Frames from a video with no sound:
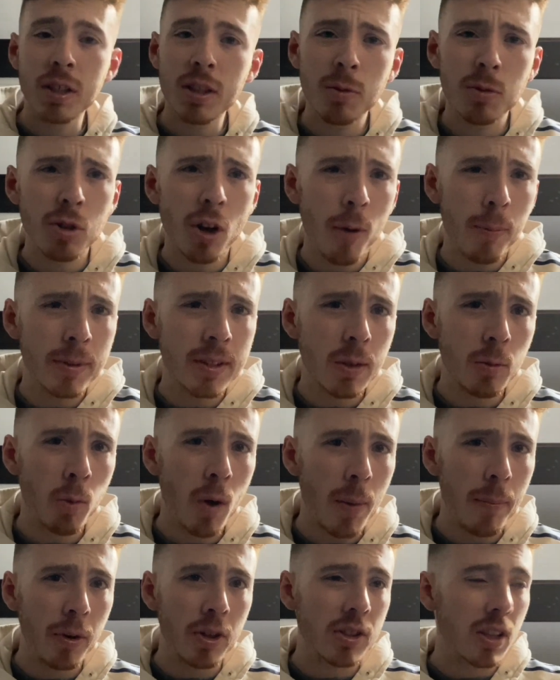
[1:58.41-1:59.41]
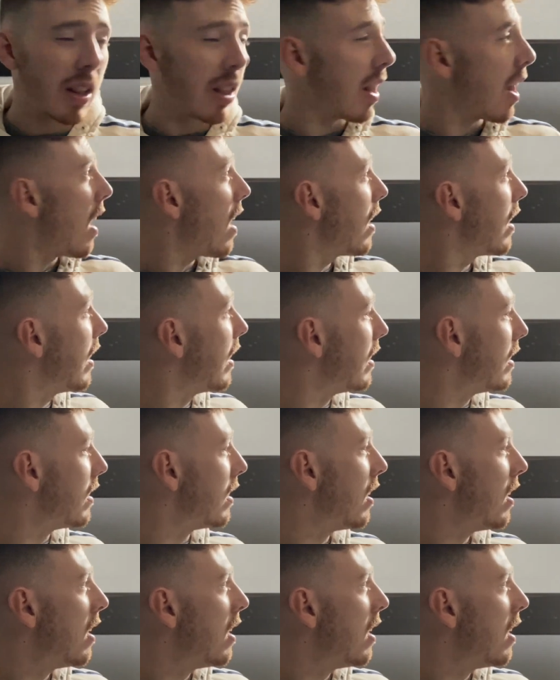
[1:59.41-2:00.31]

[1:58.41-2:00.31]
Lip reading: it was opposite way because of the lighting.